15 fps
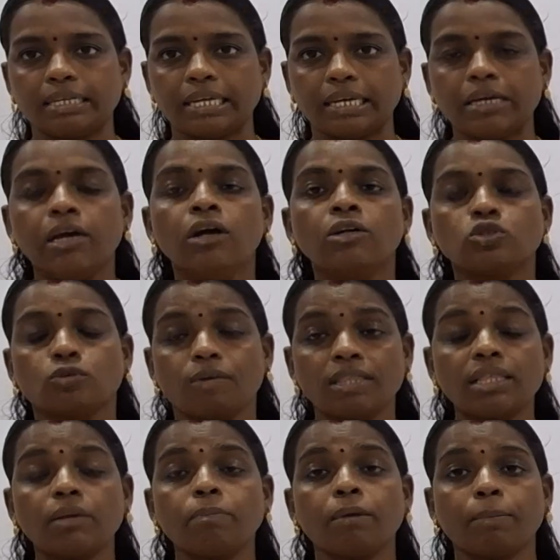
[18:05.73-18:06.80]
Day. So when
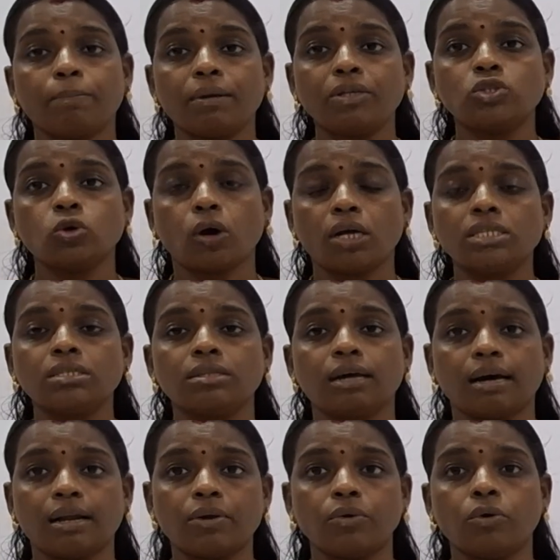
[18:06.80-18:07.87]
the people joined
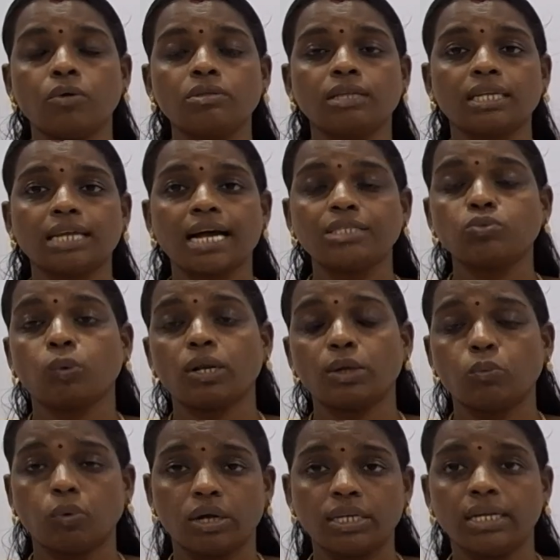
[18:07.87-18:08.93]
there, that has only
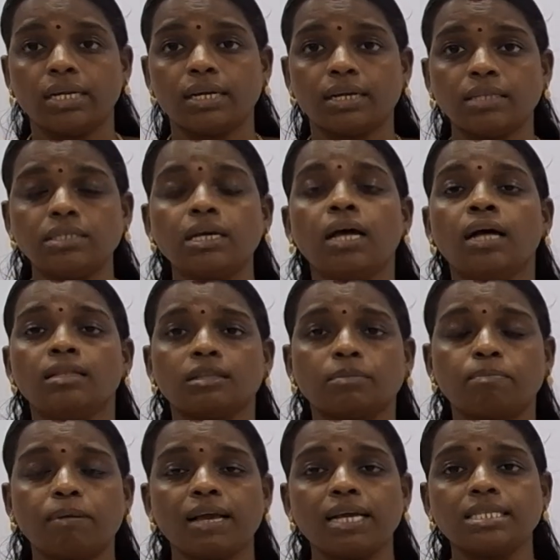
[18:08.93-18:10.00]
one entrance. The
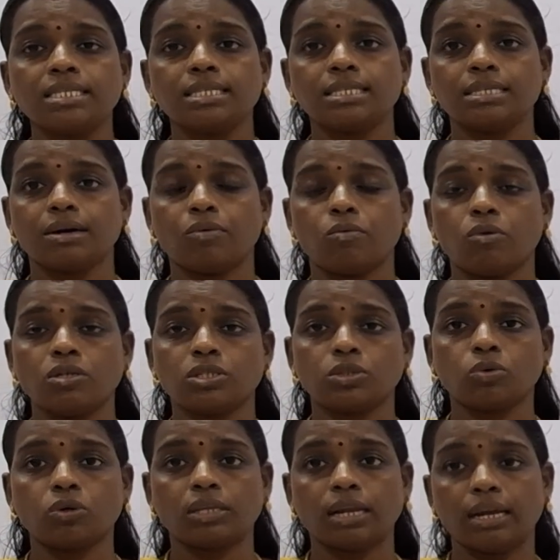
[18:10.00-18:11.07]
place was
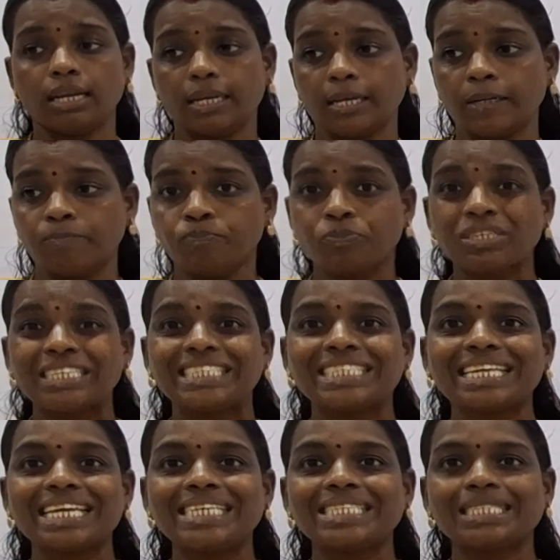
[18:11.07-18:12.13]
totally
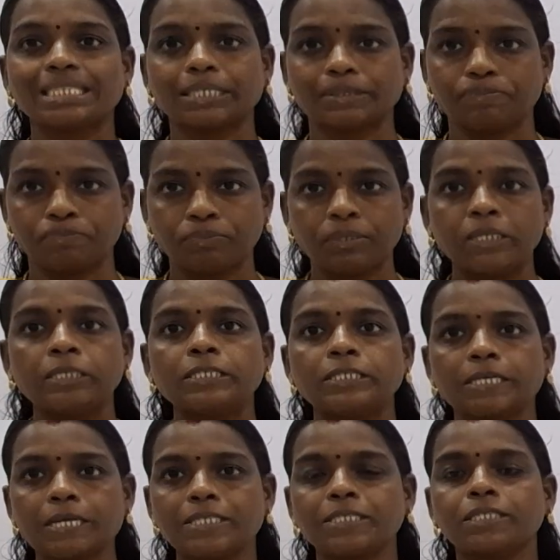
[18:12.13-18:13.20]

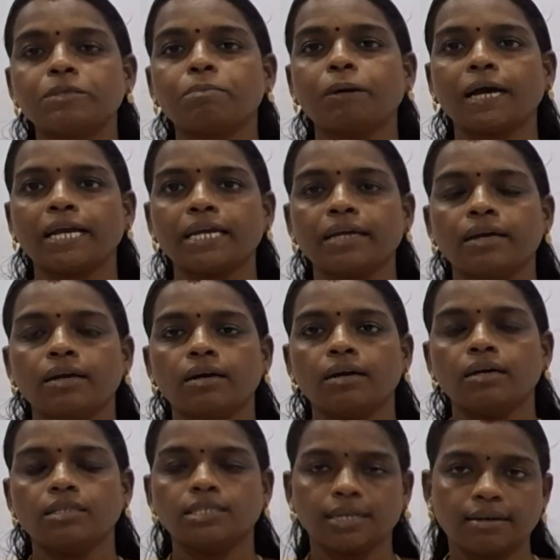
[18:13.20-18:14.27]
seized by
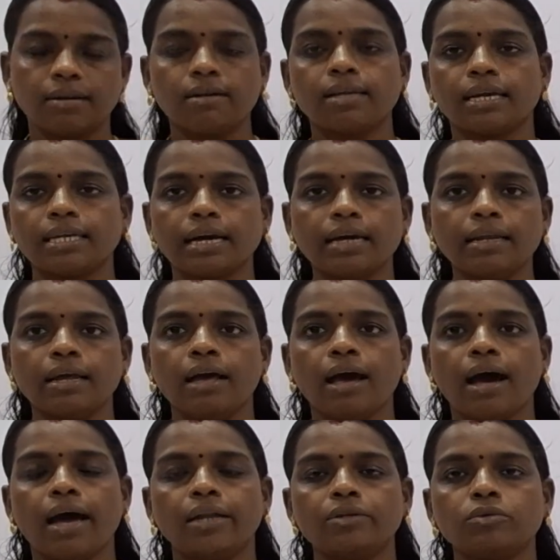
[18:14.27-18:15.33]
General Dyer,
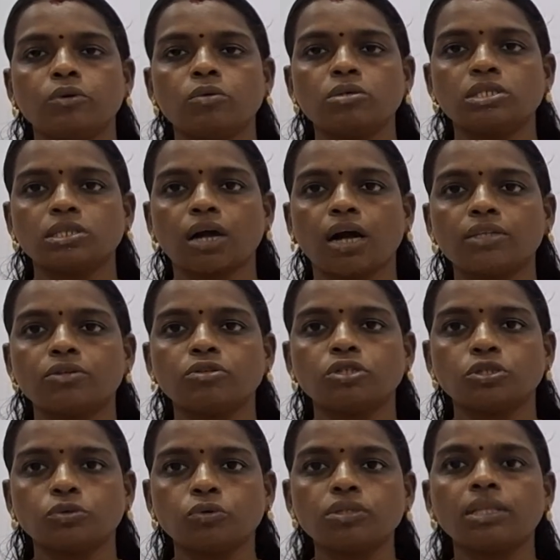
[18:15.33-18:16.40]
and who started to
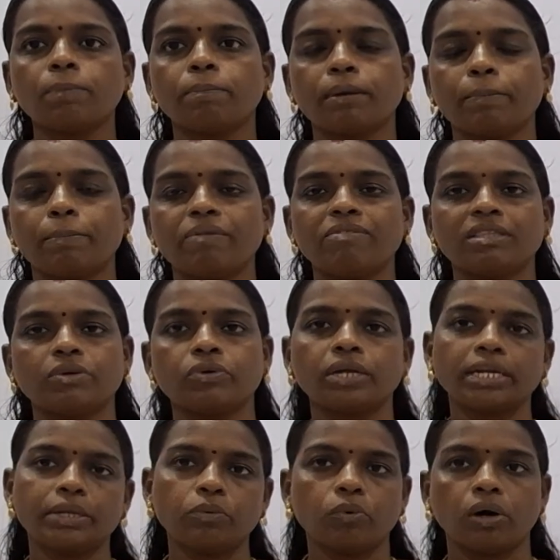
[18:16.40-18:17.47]
shoot the people without
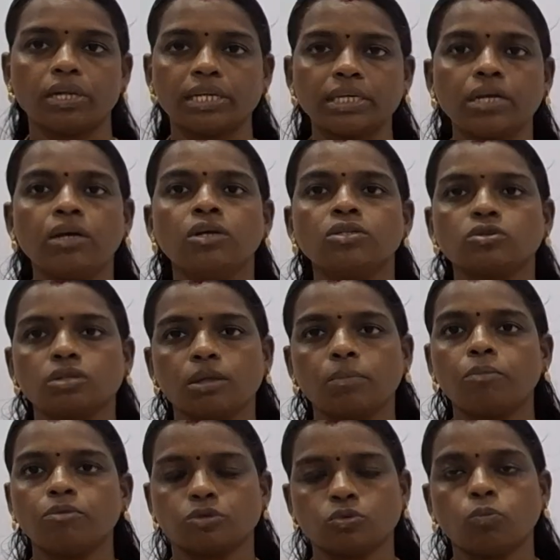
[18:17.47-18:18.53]
any warning. So
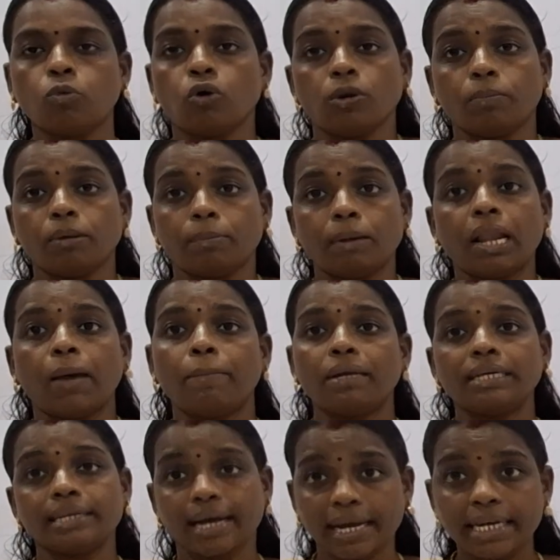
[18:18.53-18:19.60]
more people have
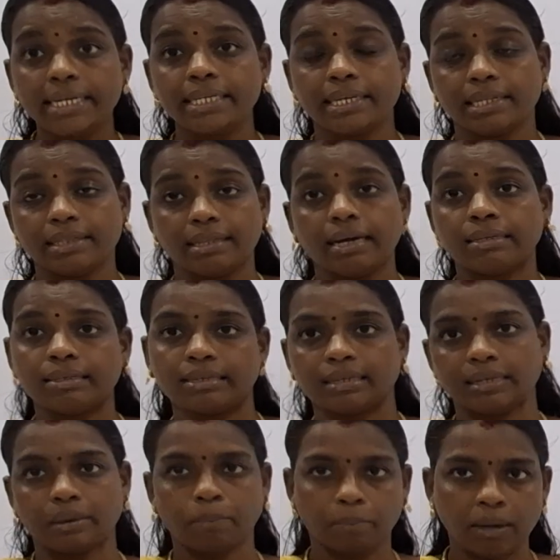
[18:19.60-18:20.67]
been died in
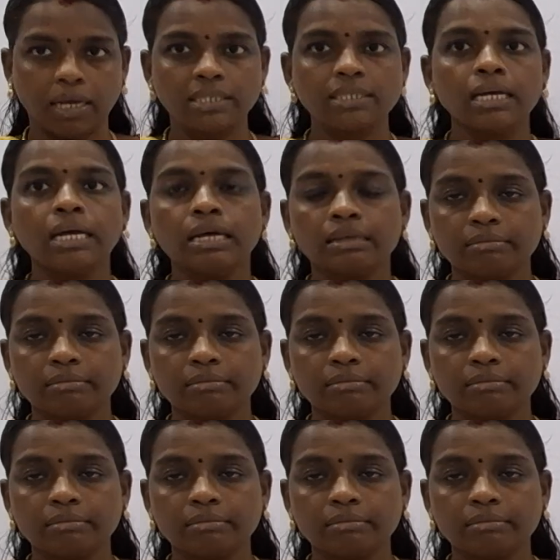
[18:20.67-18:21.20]
that place.